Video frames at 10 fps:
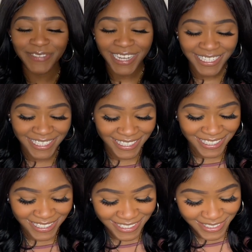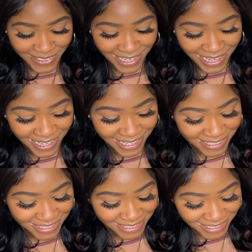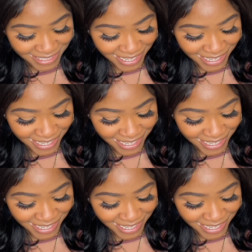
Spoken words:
my goodness, you guys.